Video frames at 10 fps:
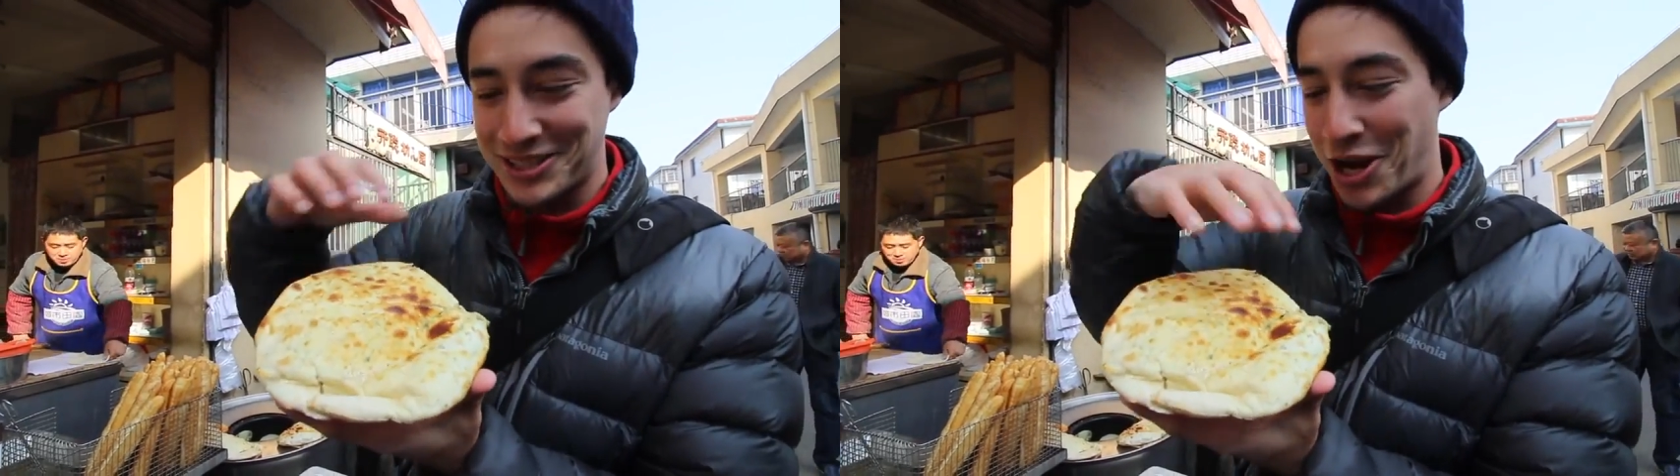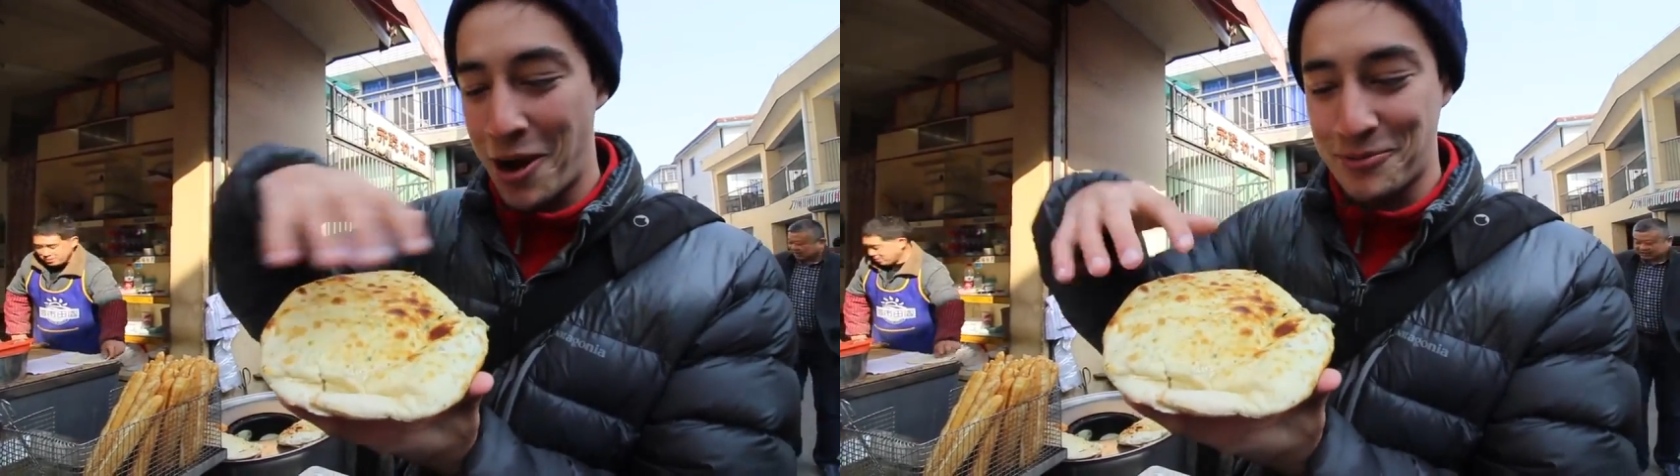
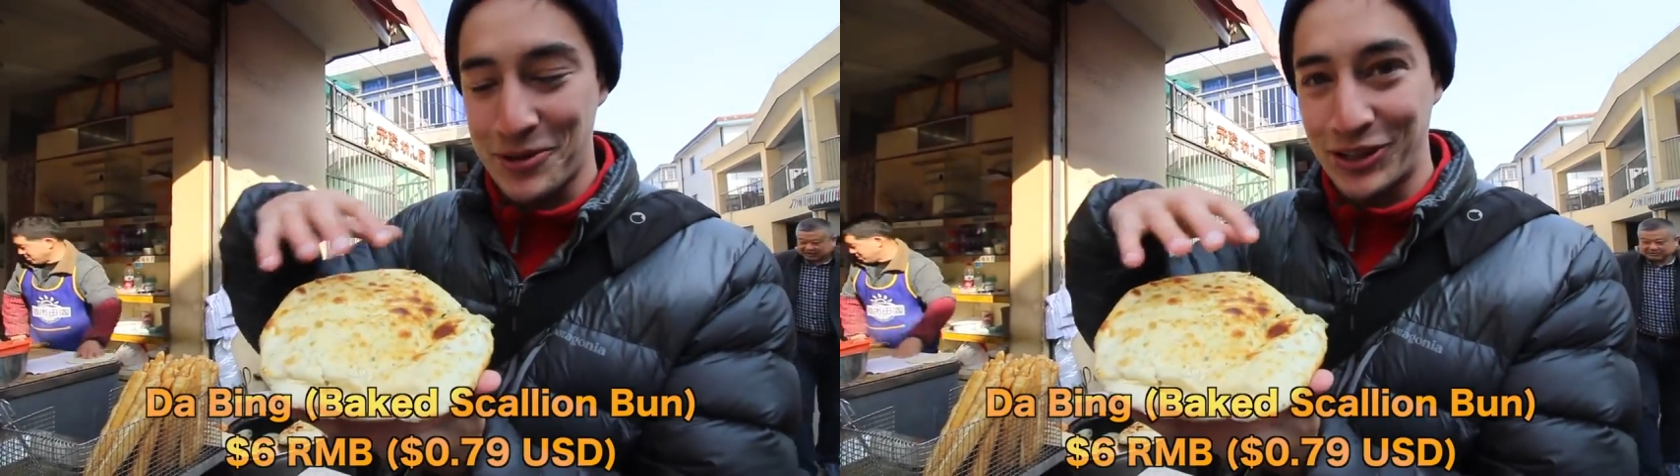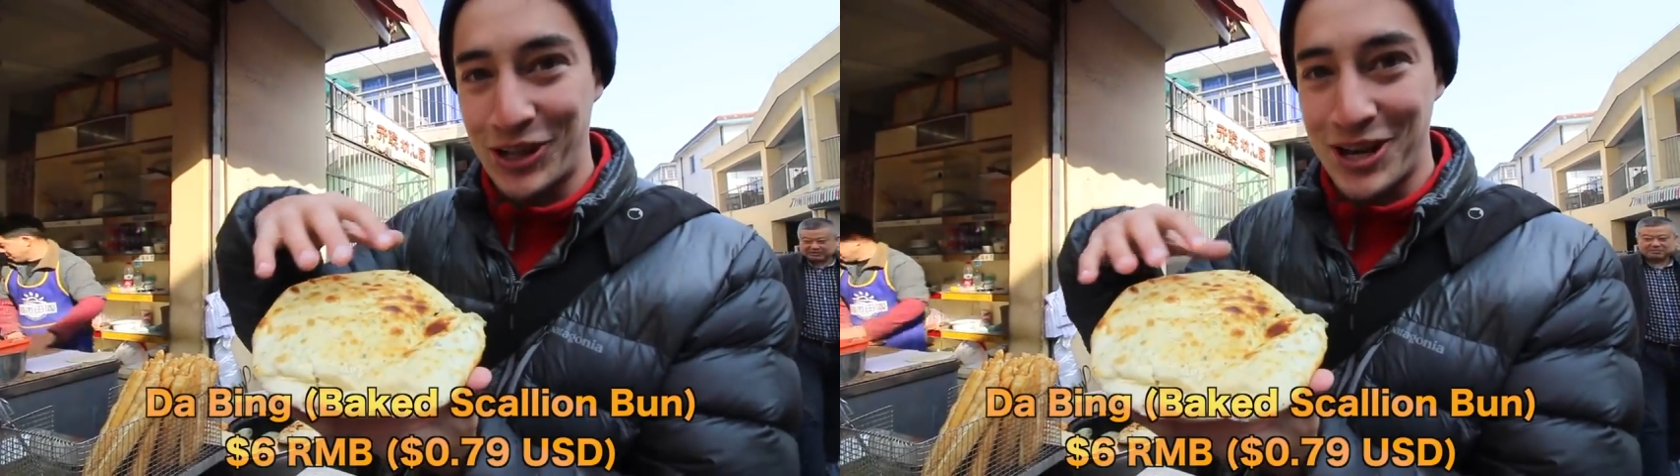topped
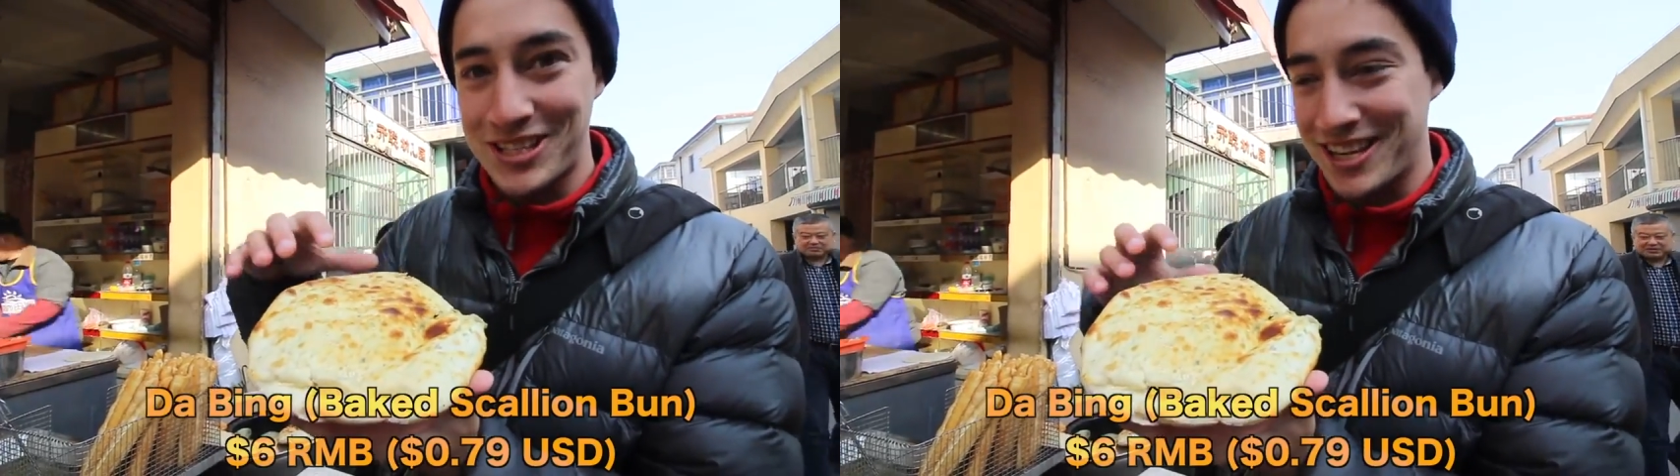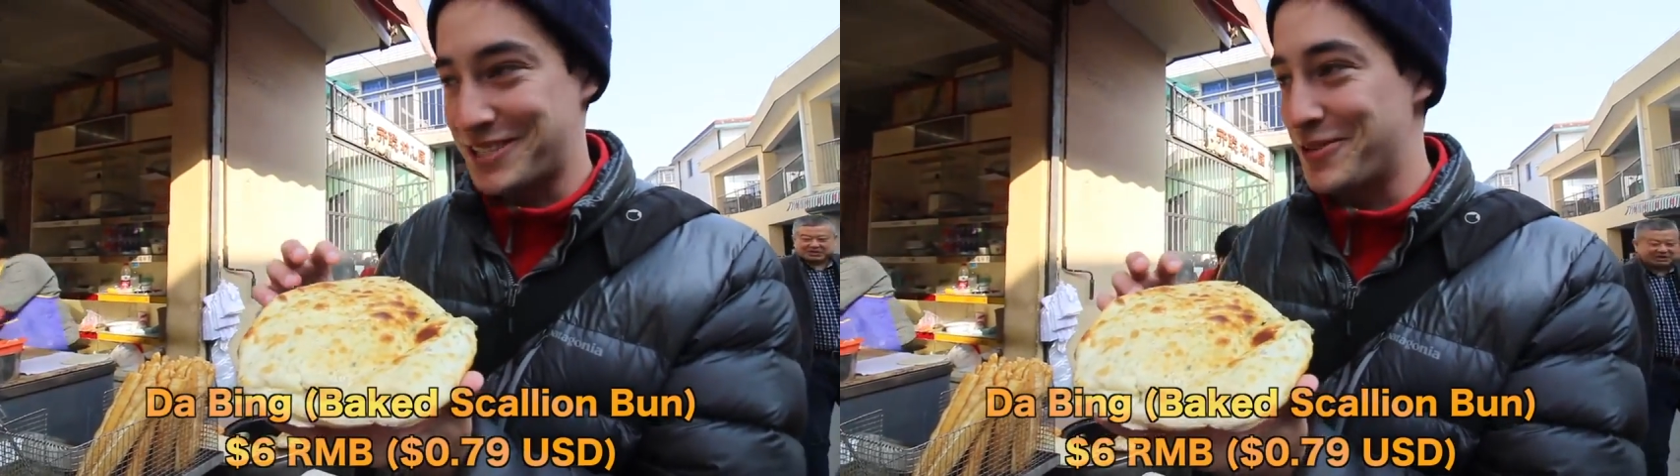with a lot
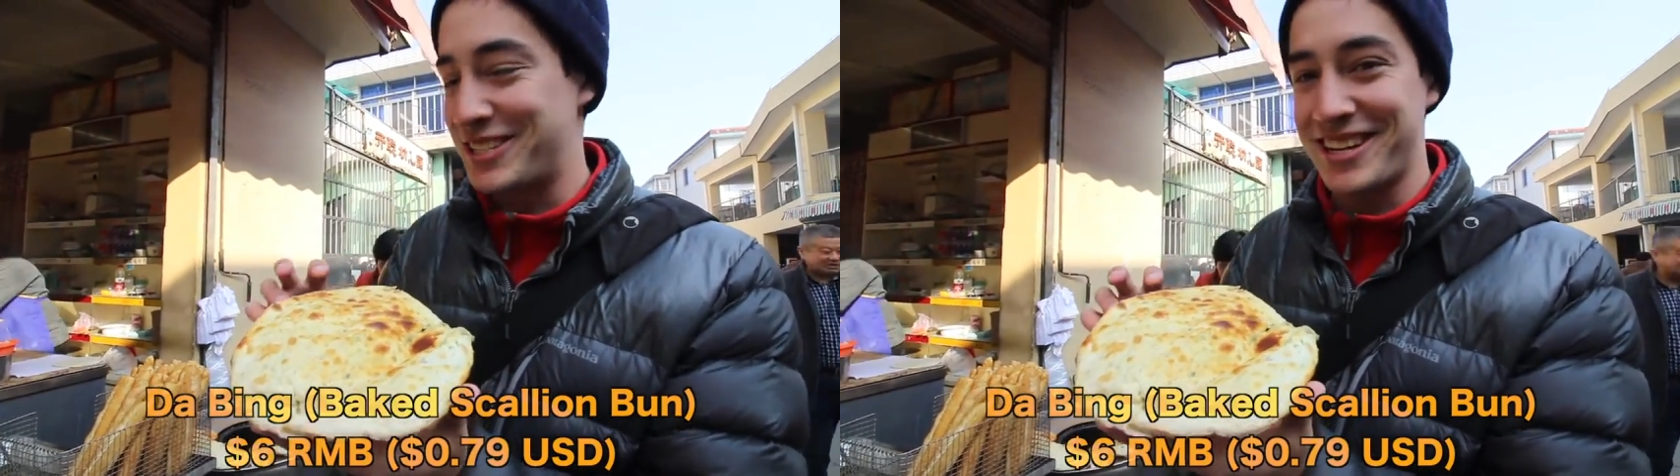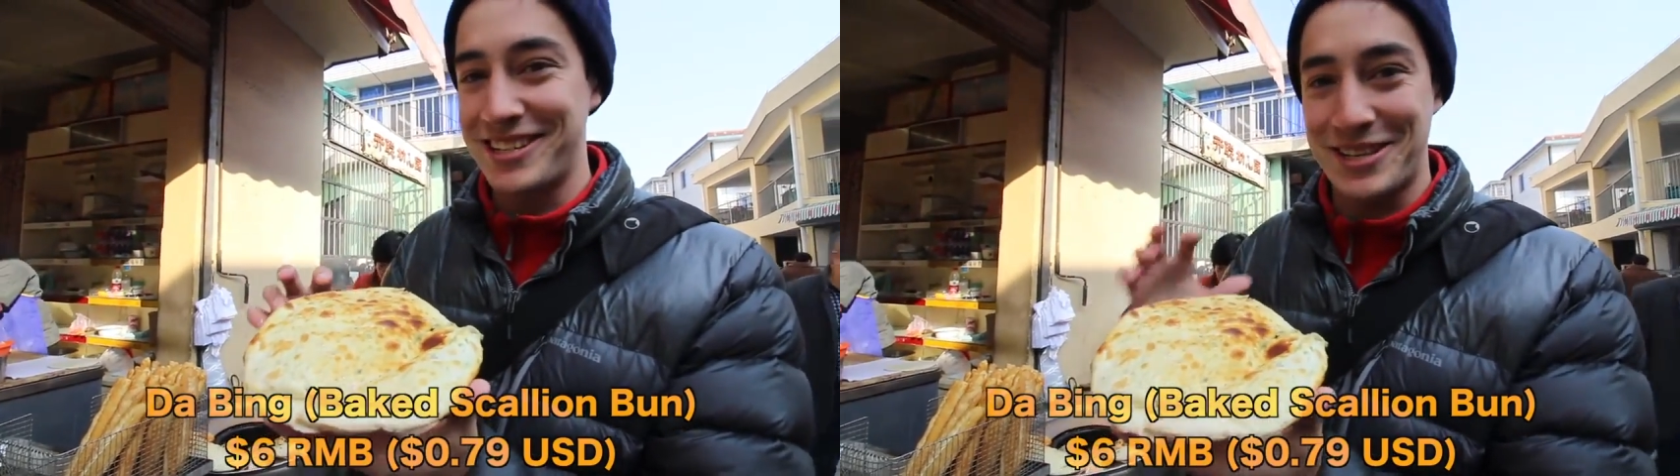of sesame
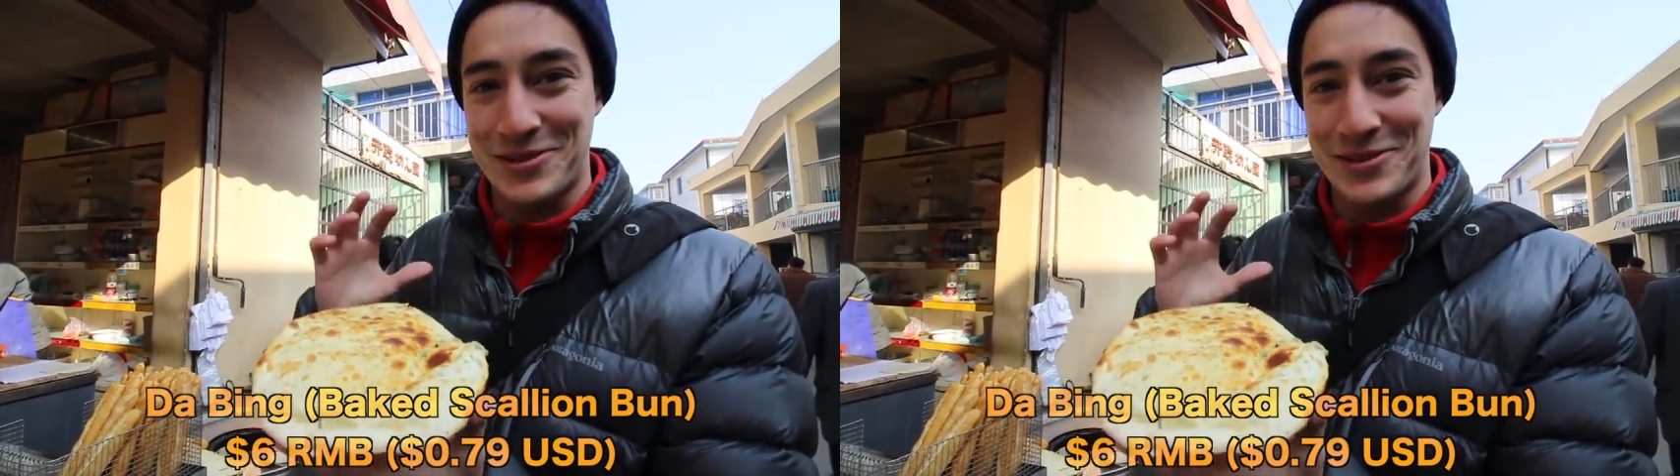seeds.